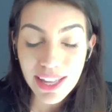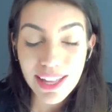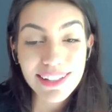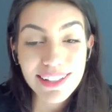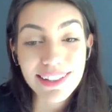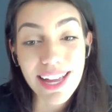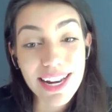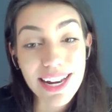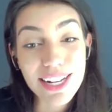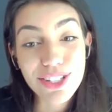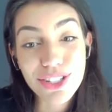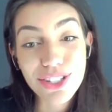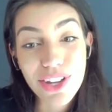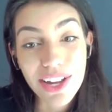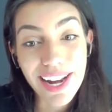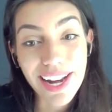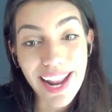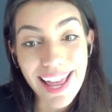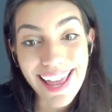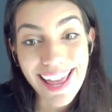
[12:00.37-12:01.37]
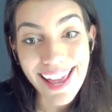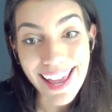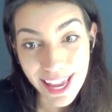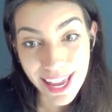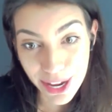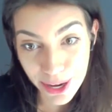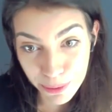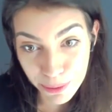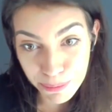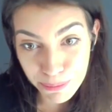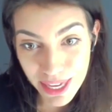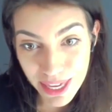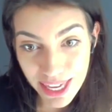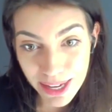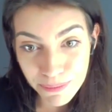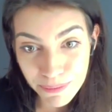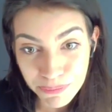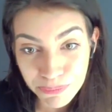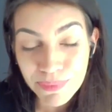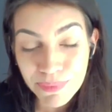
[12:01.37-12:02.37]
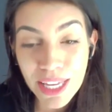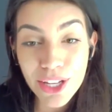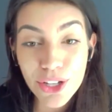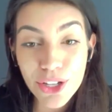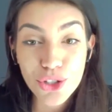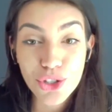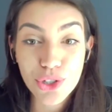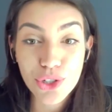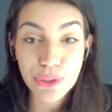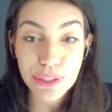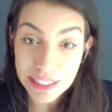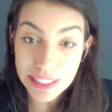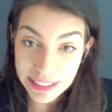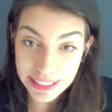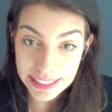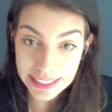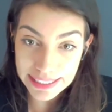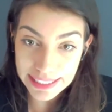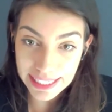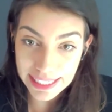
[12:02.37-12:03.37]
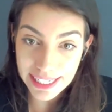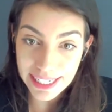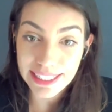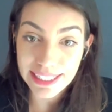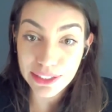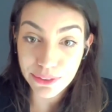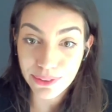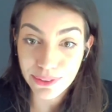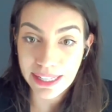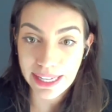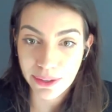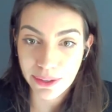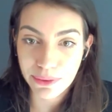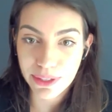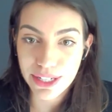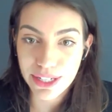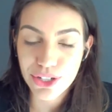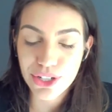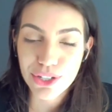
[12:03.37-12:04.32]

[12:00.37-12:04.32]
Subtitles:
that is gonna help me to learn a new language.